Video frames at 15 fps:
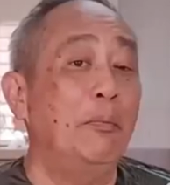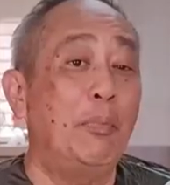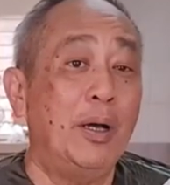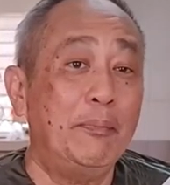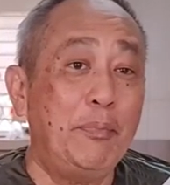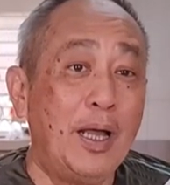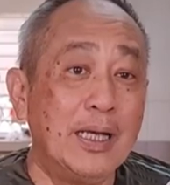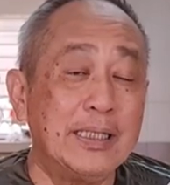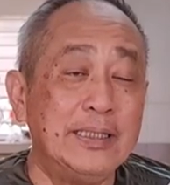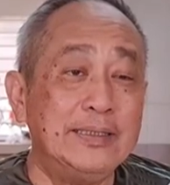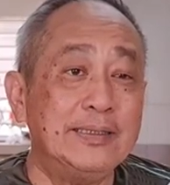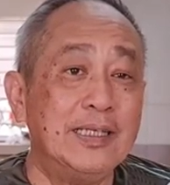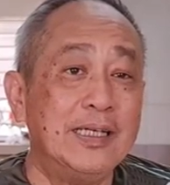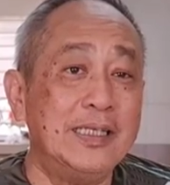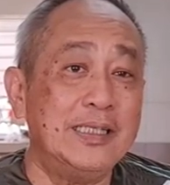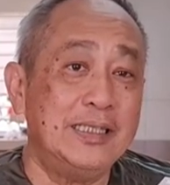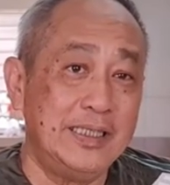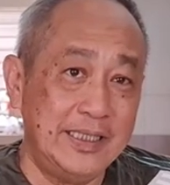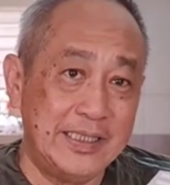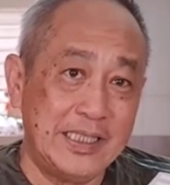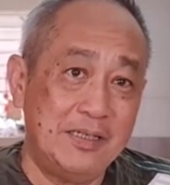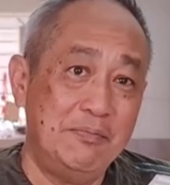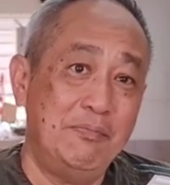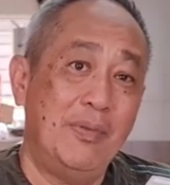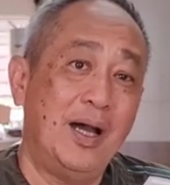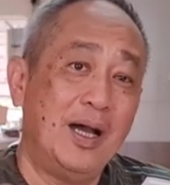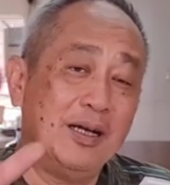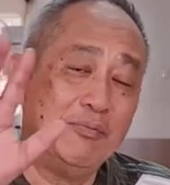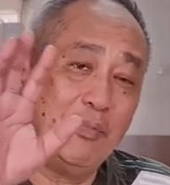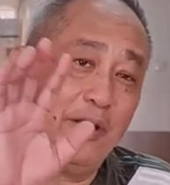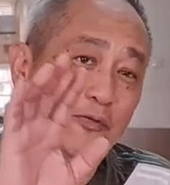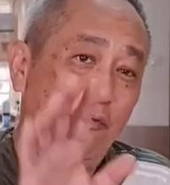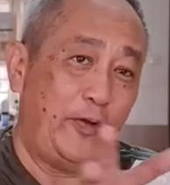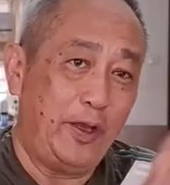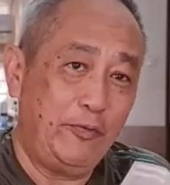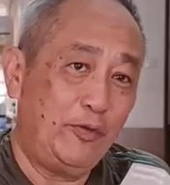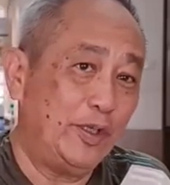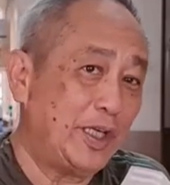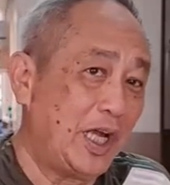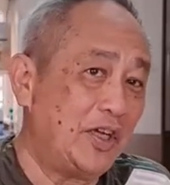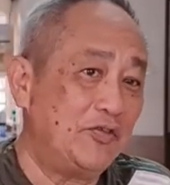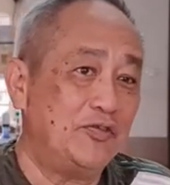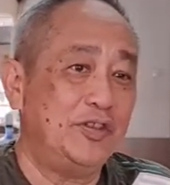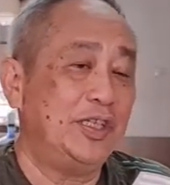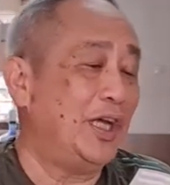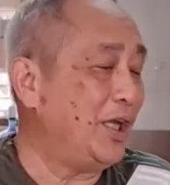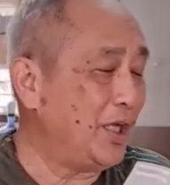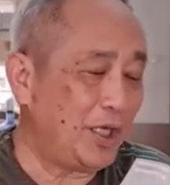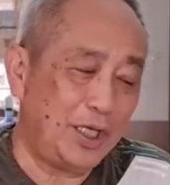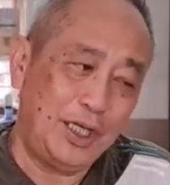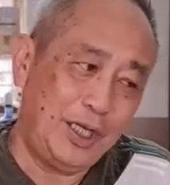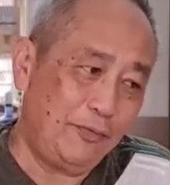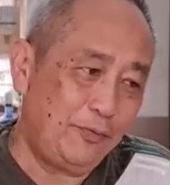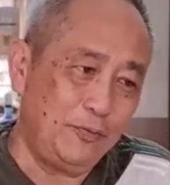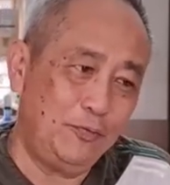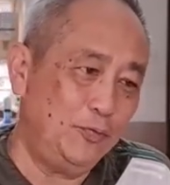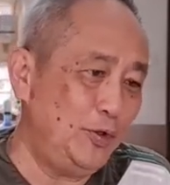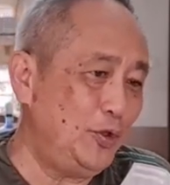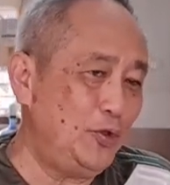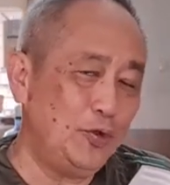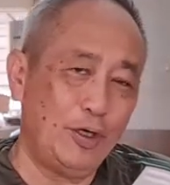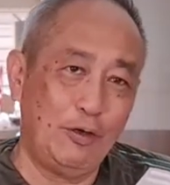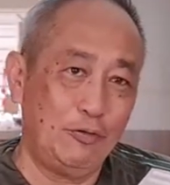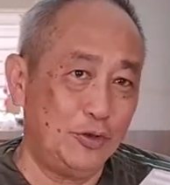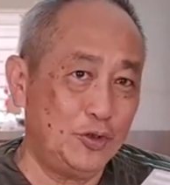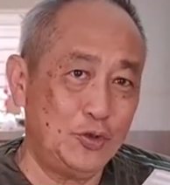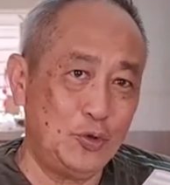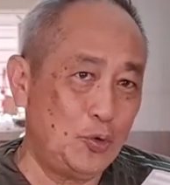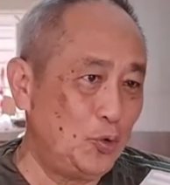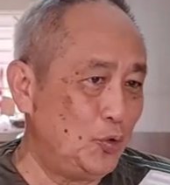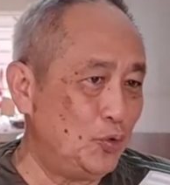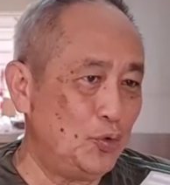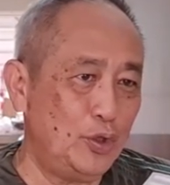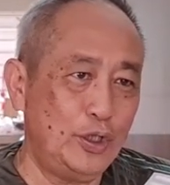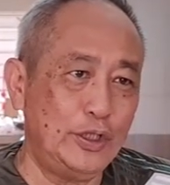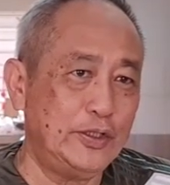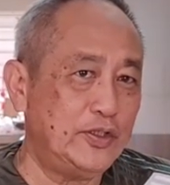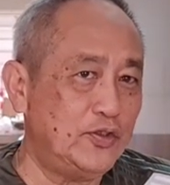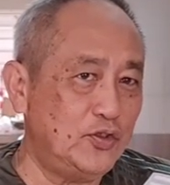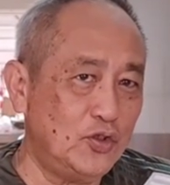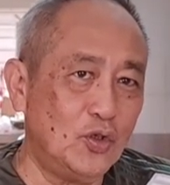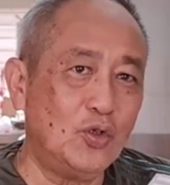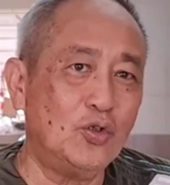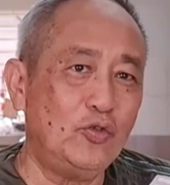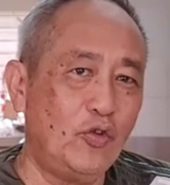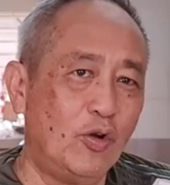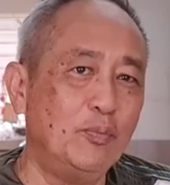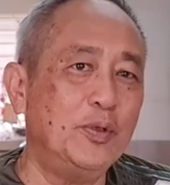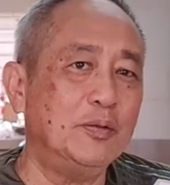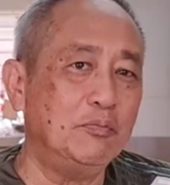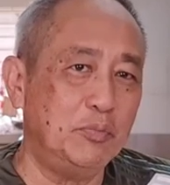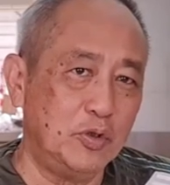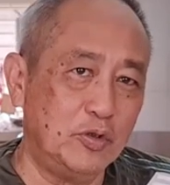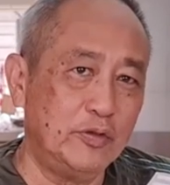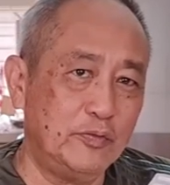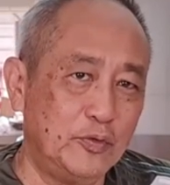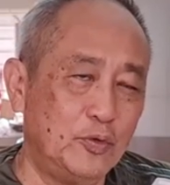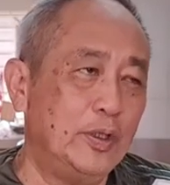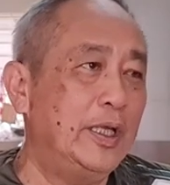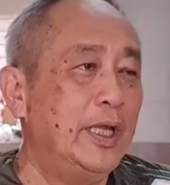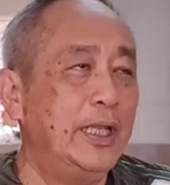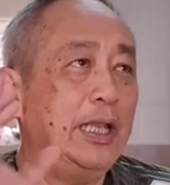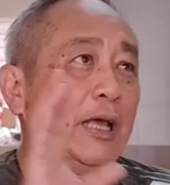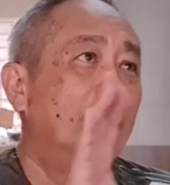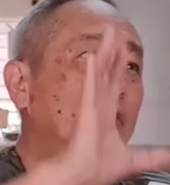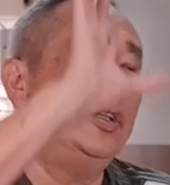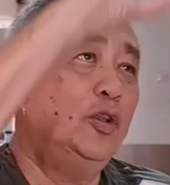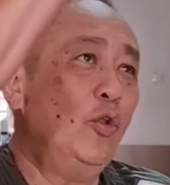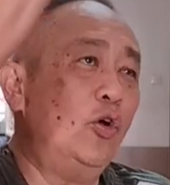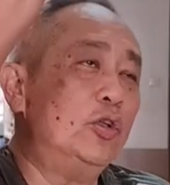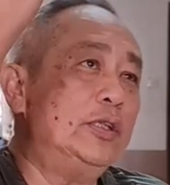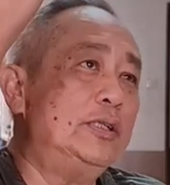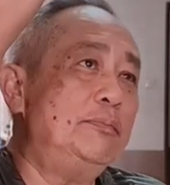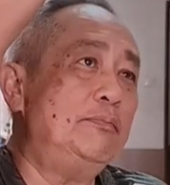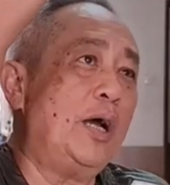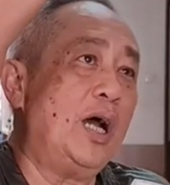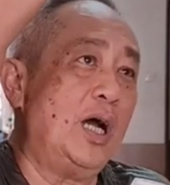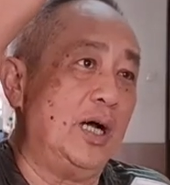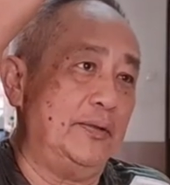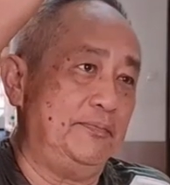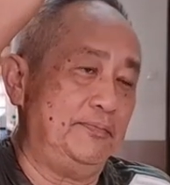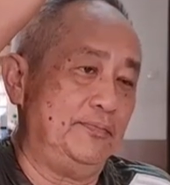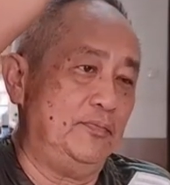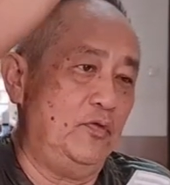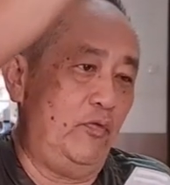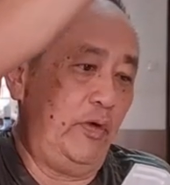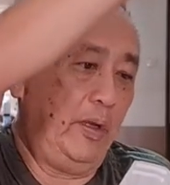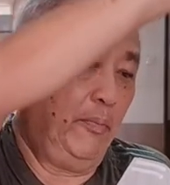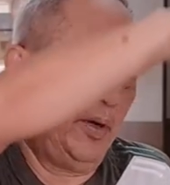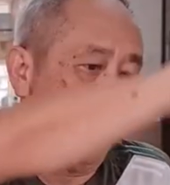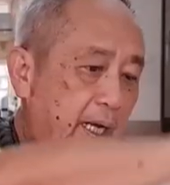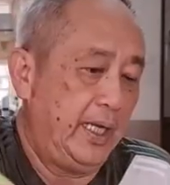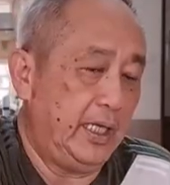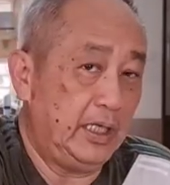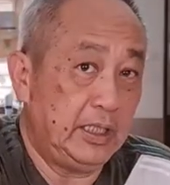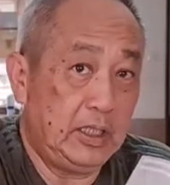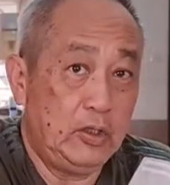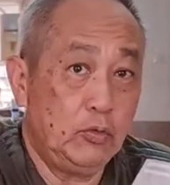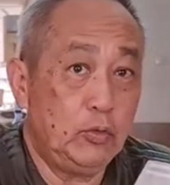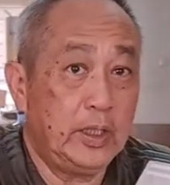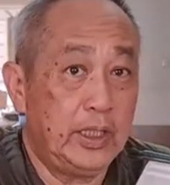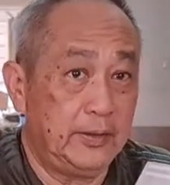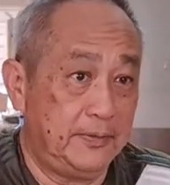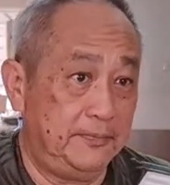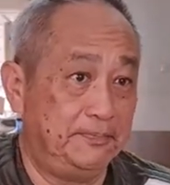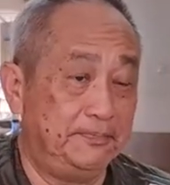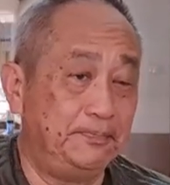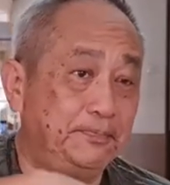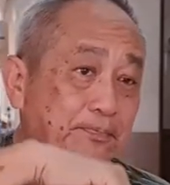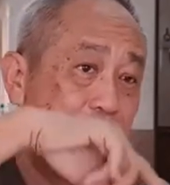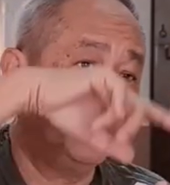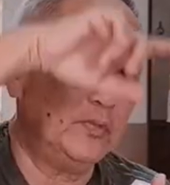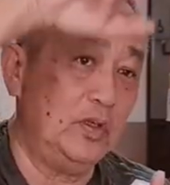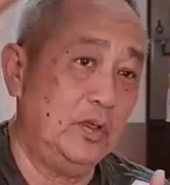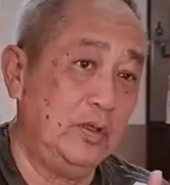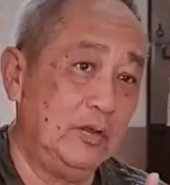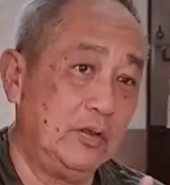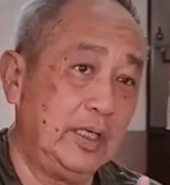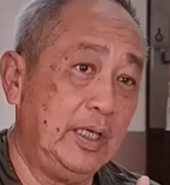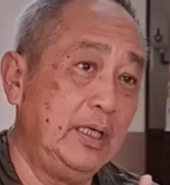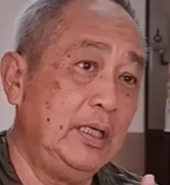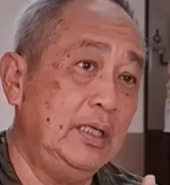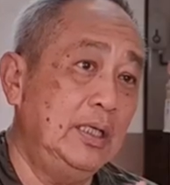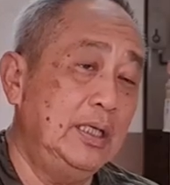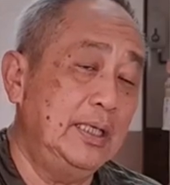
But Pakistan is among my favorite country. I have a video I will show you. It's jaw-dropping beautiful. Now the northern part, whereby in Gilgit, okay,